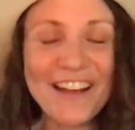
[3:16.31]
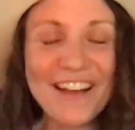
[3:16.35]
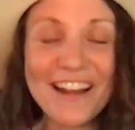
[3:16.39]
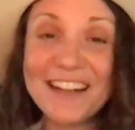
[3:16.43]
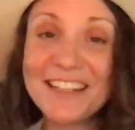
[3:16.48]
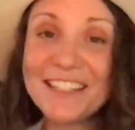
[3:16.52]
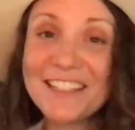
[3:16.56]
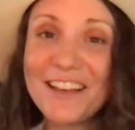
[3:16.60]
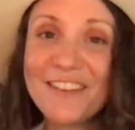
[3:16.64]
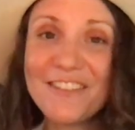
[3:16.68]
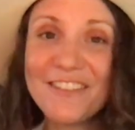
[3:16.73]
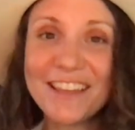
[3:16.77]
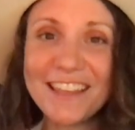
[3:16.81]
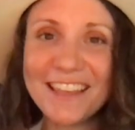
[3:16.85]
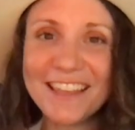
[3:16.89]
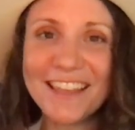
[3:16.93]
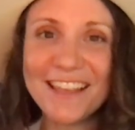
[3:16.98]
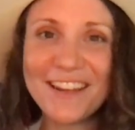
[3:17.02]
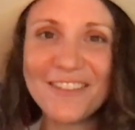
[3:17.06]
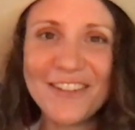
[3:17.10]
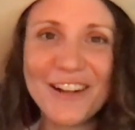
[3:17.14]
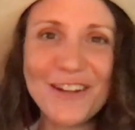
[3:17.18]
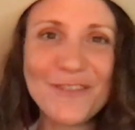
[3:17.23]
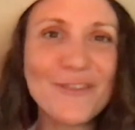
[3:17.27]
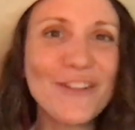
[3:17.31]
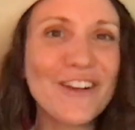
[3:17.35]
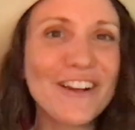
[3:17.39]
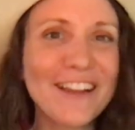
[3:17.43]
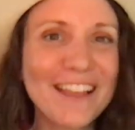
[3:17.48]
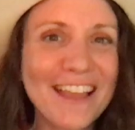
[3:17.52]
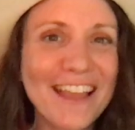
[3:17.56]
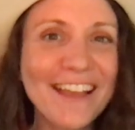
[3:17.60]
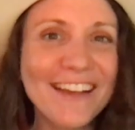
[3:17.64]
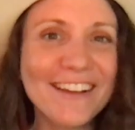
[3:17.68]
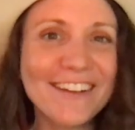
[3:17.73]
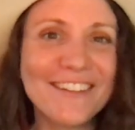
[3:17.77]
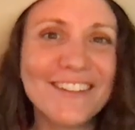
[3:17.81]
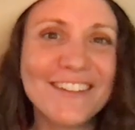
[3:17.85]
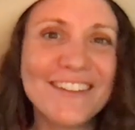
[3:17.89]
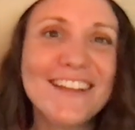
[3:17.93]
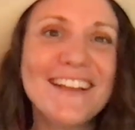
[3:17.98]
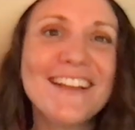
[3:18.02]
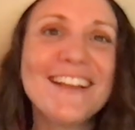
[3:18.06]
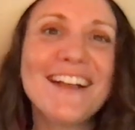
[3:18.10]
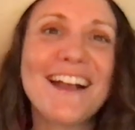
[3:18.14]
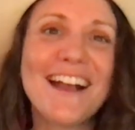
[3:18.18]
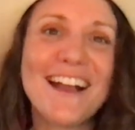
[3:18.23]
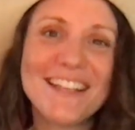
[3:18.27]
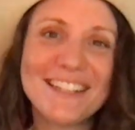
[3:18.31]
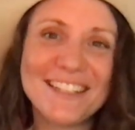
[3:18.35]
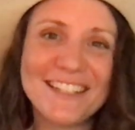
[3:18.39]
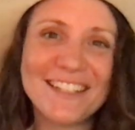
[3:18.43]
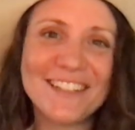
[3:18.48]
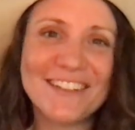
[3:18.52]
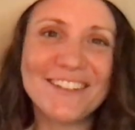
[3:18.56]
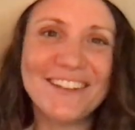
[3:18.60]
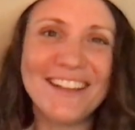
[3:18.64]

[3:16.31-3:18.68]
Anytime I can get red boar kale, I do.